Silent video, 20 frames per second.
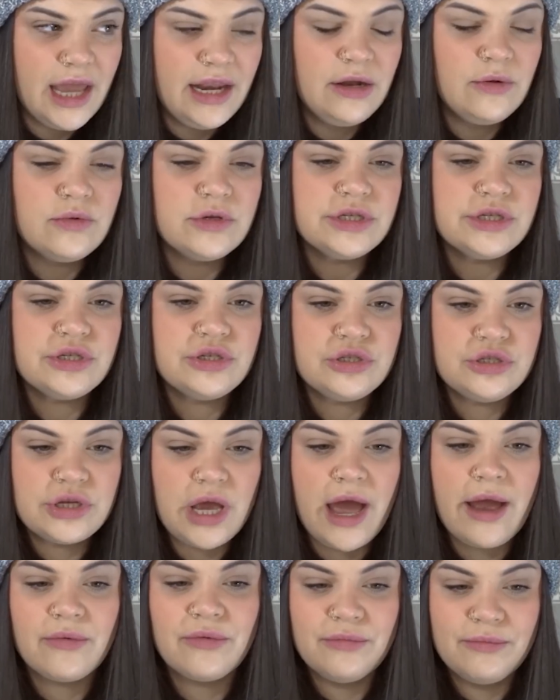and it was,
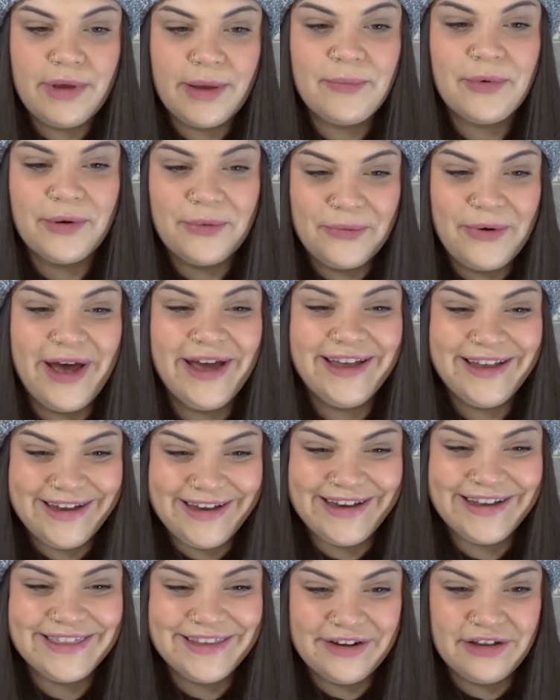I remember
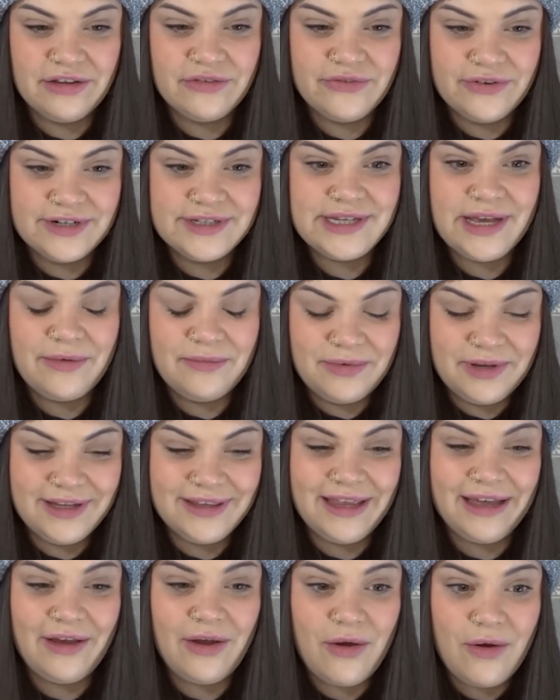walking in there the first time being like,